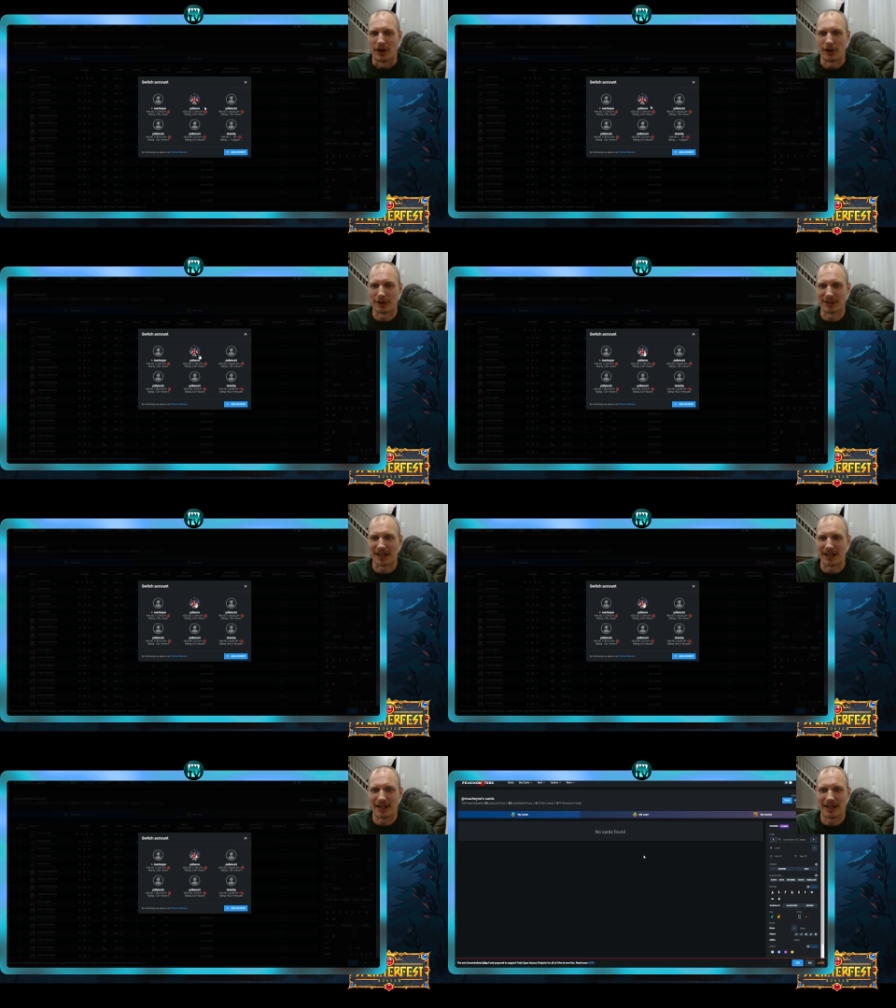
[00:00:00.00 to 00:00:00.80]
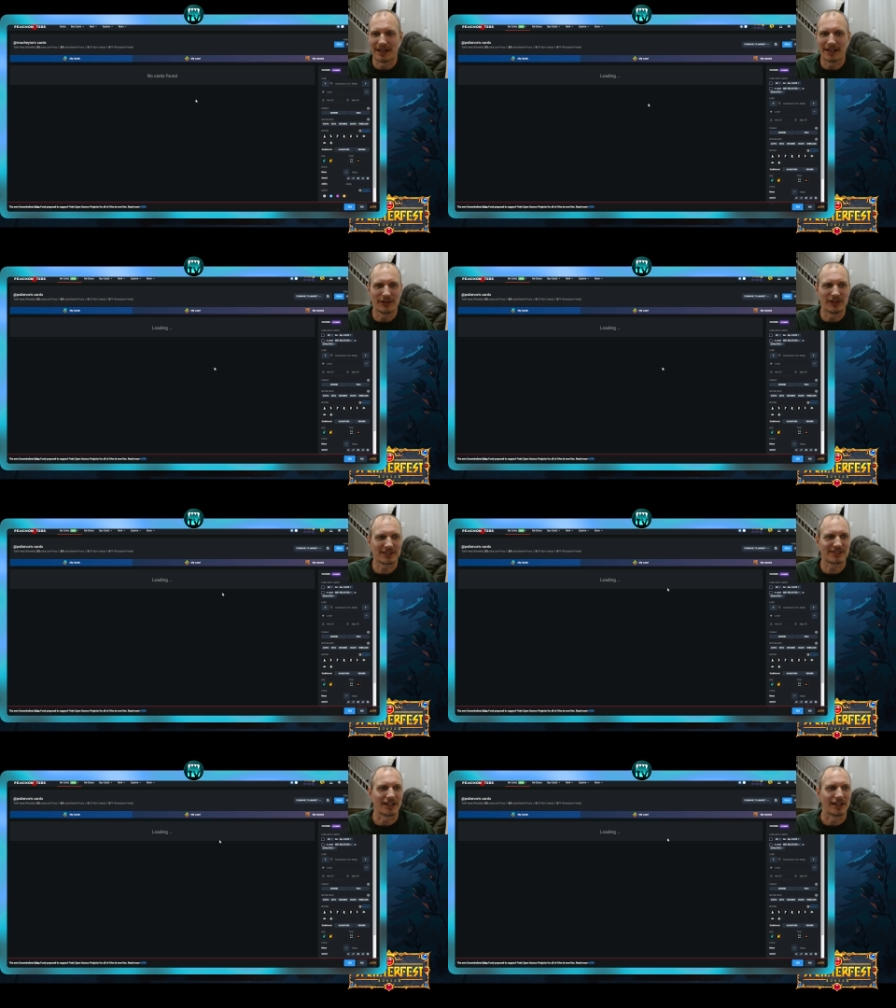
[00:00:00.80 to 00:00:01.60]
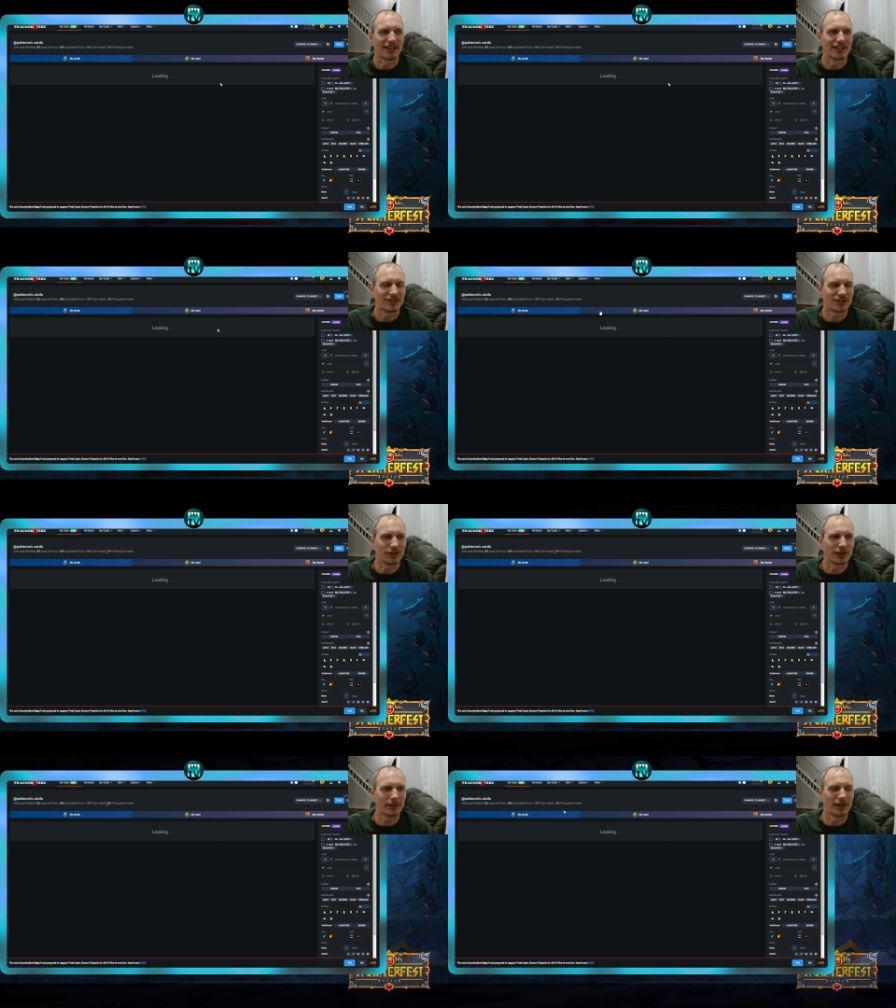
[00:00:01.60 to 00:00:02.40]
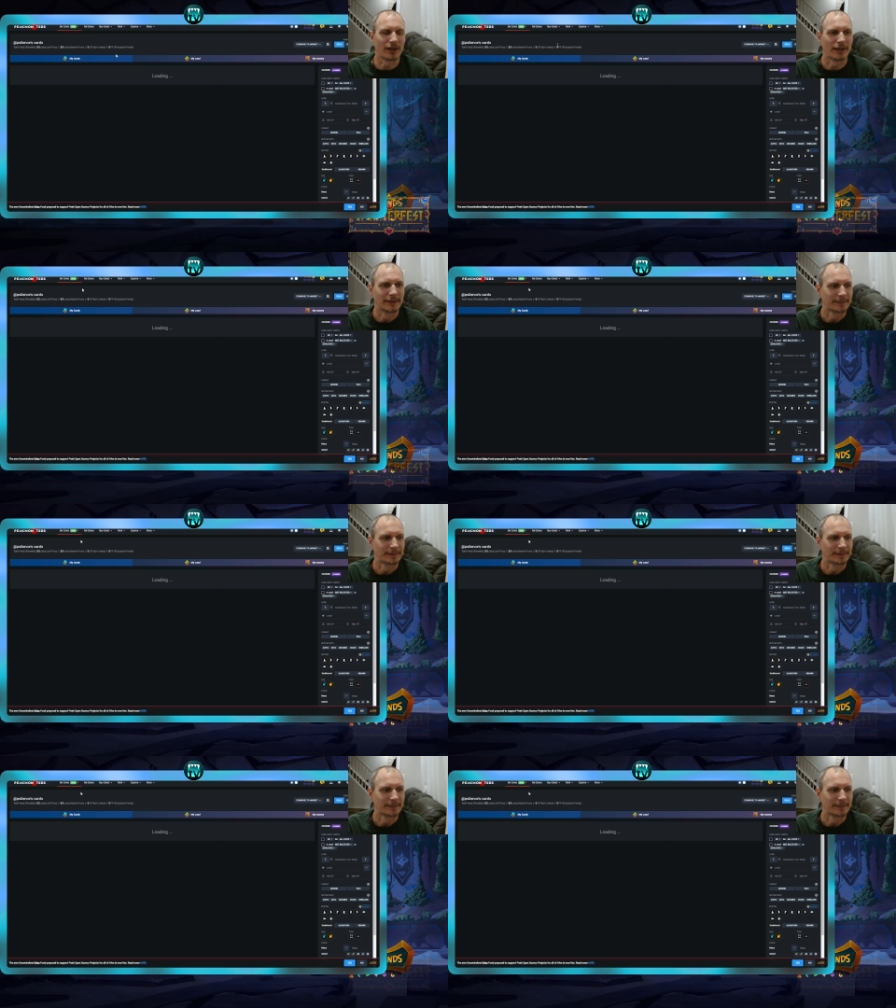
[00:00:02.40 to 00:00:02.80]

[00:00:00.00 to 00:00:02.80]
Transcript: our guy, the size. So here we are.